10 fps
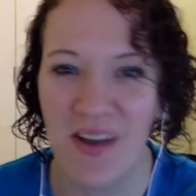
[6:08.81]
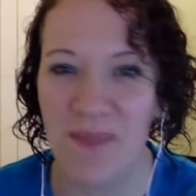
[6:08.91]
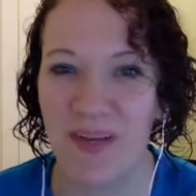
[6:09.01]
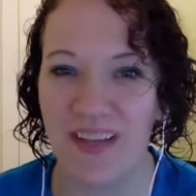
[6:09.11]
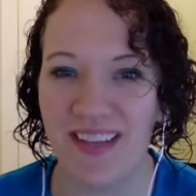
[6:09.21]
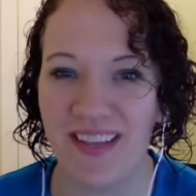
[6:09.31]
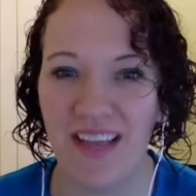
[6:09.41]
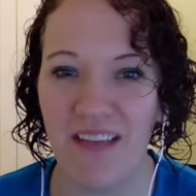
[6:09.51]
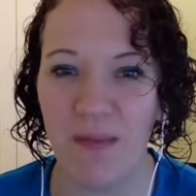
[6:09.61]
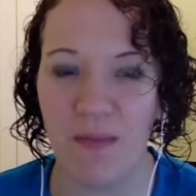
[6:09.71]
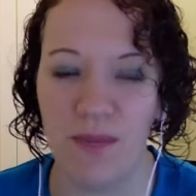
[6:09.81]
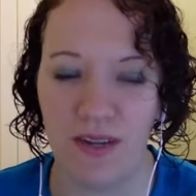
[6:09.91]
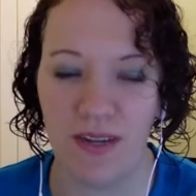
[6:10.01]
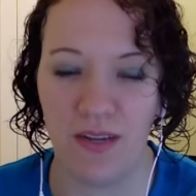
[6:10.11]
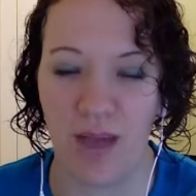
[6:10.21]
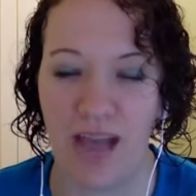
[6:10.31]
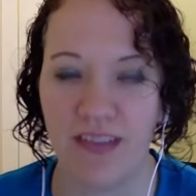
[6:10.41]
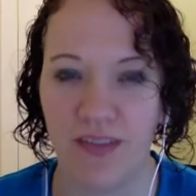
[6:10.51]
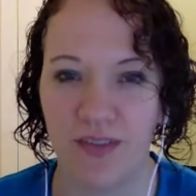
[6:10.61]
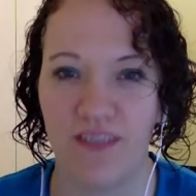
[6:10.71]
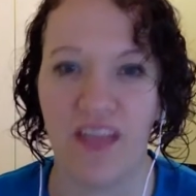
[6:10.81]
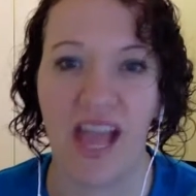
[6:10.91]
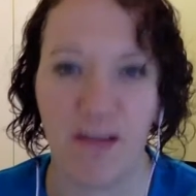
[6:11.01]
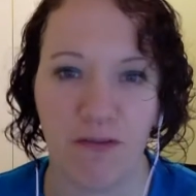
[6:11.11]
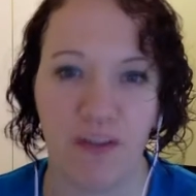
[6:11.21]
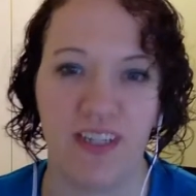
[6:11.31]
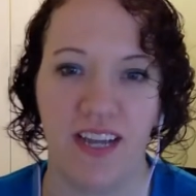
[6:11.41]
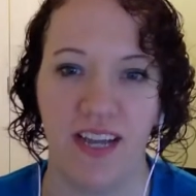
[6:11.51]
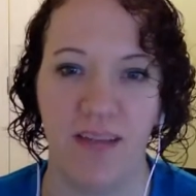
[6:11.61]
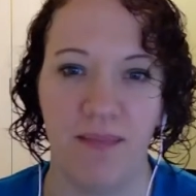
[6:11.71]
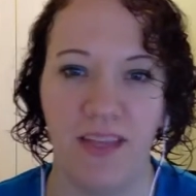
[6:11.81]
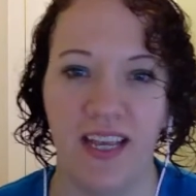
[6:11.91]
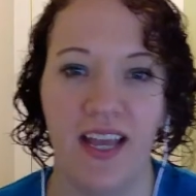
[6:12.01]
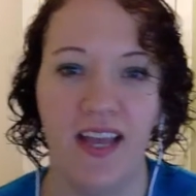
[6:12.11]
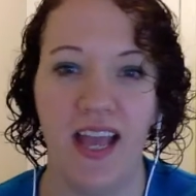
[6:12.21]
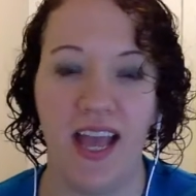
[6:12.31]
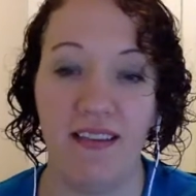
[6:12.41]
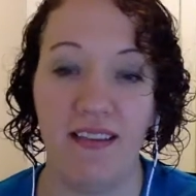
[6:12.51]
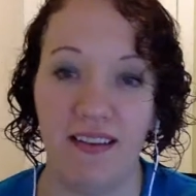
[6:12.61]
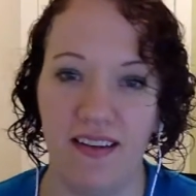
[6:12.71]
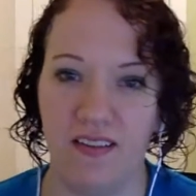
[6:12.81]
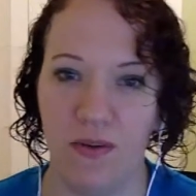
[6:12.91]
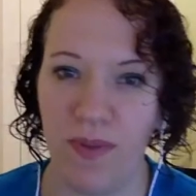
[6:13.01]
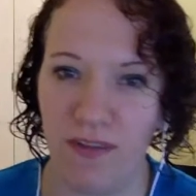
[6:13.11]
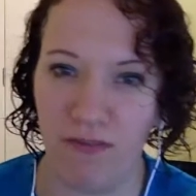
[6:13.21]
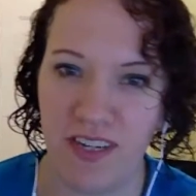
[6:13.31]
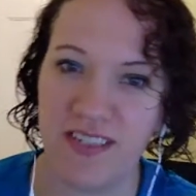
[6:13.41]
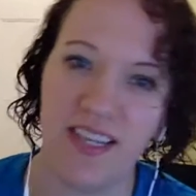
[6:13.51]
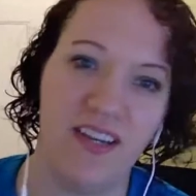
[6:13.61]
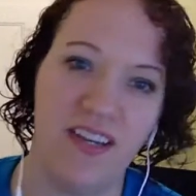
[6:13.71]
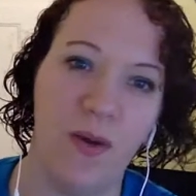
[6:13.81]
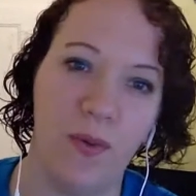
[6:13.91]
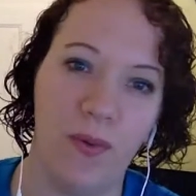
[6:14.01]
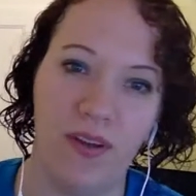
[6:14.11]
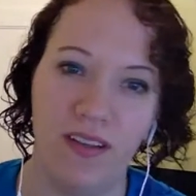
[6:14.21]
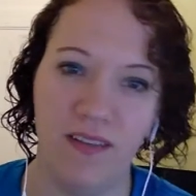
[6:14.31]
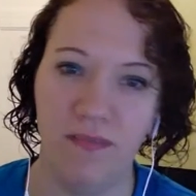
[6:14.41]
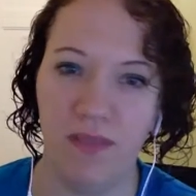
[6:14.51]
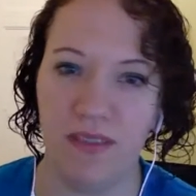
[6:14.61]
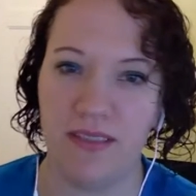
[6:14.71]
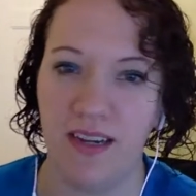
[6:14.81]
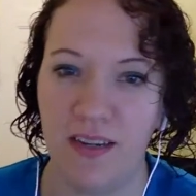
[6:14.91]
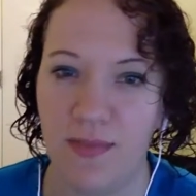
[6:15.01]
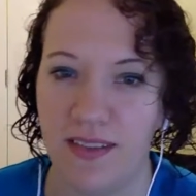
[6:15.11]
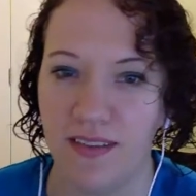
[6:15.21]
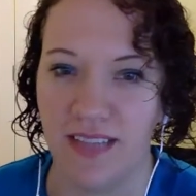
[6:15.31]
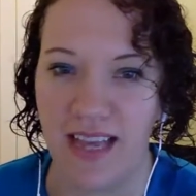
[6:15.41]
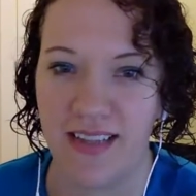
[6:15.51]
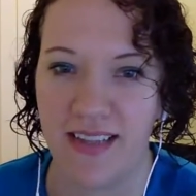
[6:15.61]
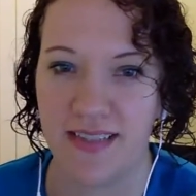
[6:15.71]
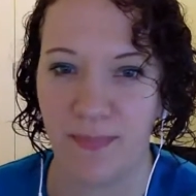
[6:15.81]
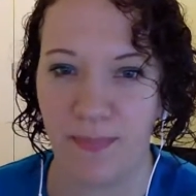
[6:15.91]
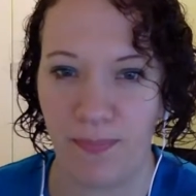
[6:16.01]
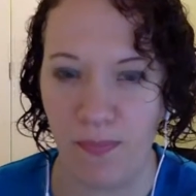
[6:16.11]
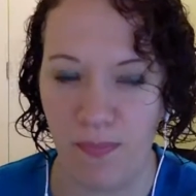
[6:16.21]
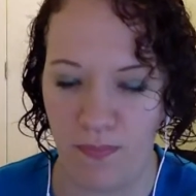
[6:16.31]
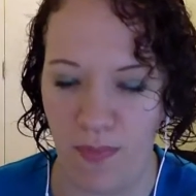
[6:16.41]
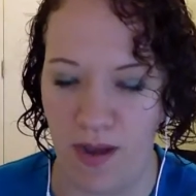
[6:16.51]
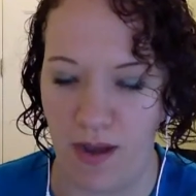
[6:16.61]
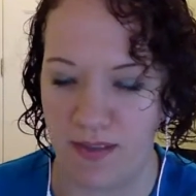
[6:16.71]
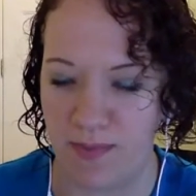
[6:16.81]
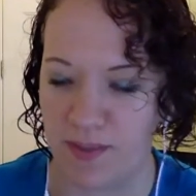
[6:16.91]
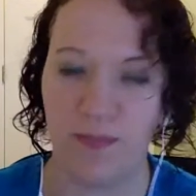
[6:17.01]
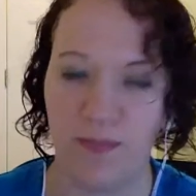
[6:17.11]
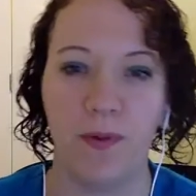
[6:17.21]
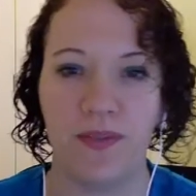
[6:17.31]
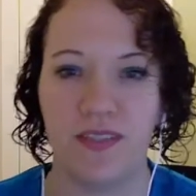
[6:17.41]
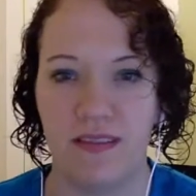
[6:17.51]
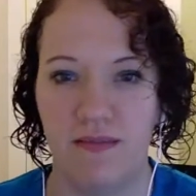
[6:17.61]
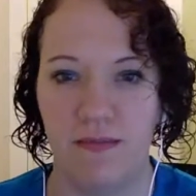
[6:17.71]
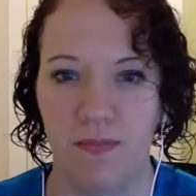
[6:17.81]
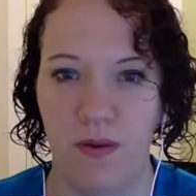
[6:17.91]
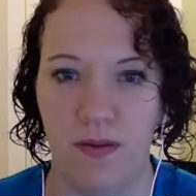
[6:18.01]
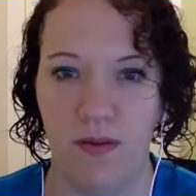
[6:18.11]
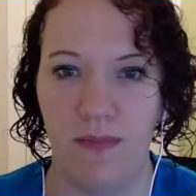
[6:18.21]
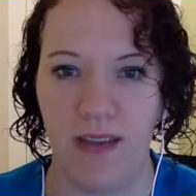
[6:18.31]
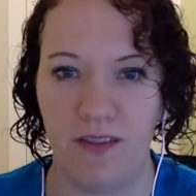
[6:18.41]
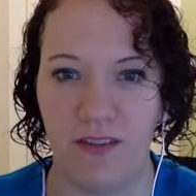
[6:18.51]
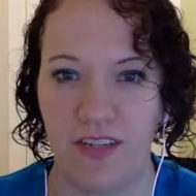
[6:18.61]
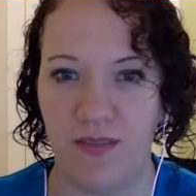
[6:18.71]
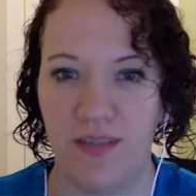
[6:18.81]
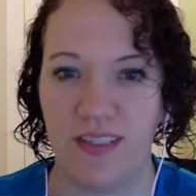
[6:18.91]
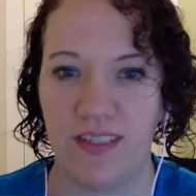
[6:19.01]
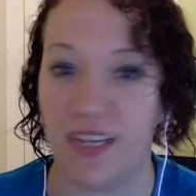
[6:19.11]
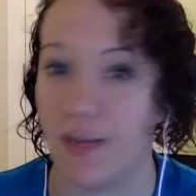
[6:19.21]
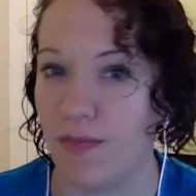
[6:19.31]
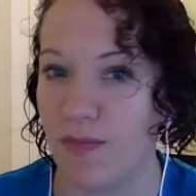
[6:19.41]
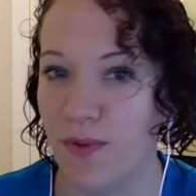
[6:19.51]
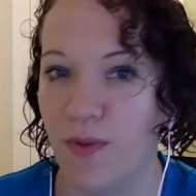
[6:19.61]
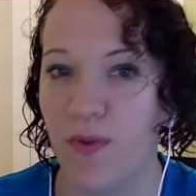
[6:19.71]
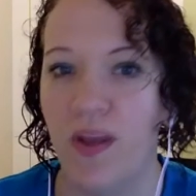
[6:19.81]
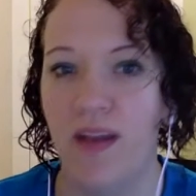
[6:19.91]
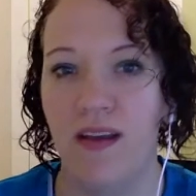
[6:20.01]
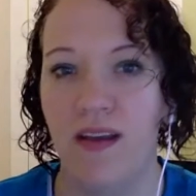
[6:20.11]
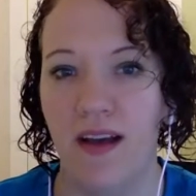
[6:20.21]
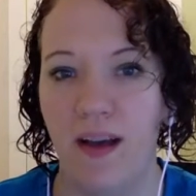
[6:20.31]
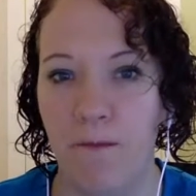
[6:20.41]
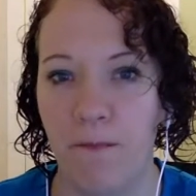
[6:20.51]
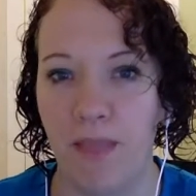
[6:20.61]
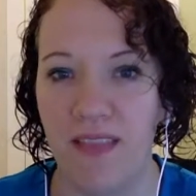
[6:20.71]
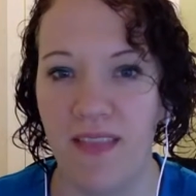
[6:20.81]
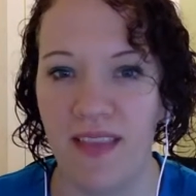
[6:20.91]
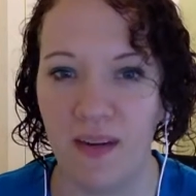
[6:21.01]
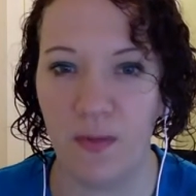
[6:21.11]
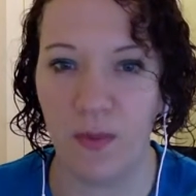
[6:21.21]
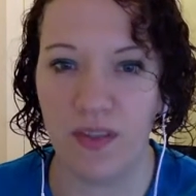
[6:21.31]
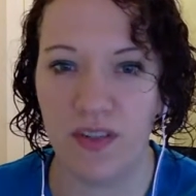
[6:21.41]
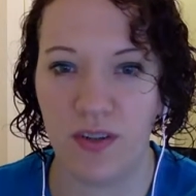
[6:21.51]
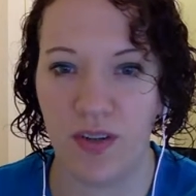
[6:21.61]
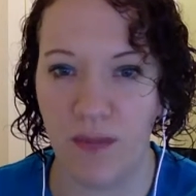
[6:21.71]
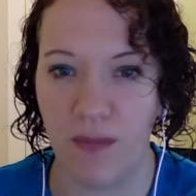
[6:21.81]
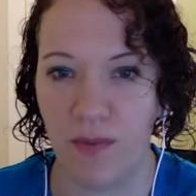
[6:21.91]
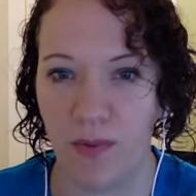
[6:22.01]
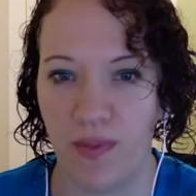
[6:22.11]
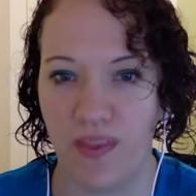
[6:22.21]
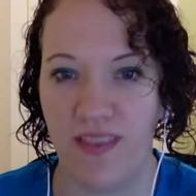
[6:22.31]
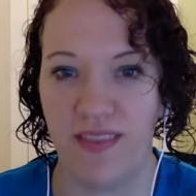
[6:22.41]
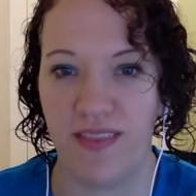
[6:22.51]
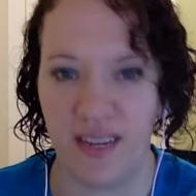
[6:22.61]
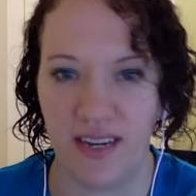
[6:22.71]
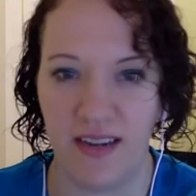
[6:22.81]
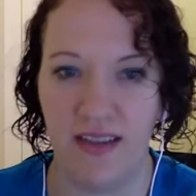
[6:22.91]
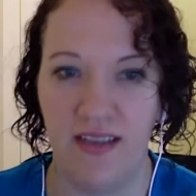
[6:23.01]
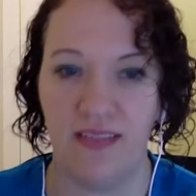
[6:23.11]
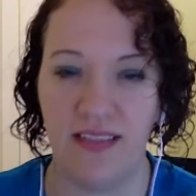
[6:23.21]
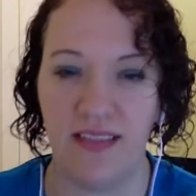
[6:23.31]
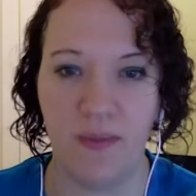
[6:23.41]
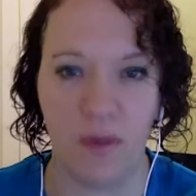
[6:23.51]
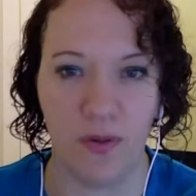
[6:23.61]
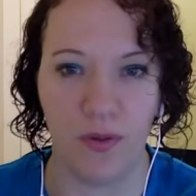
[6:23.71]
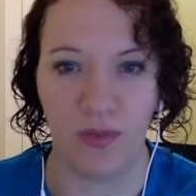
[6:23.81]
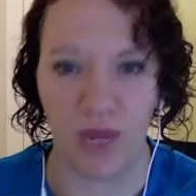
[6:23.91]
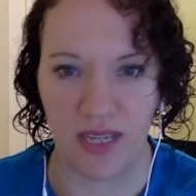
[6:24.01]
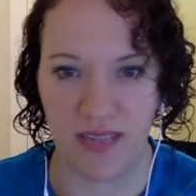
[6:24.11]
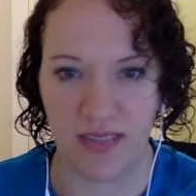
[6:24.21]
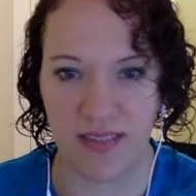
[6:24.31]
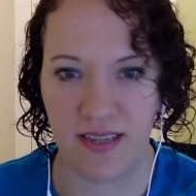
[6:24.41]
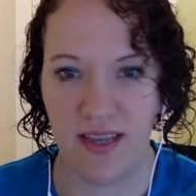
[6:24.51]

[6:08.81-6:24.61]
But you ask yourself every time, like, and don't be afraid to say no. It's not going to be the last sponsored post that advertiser that's going to come through. And then once you're comfortable with it, then let them know your rates.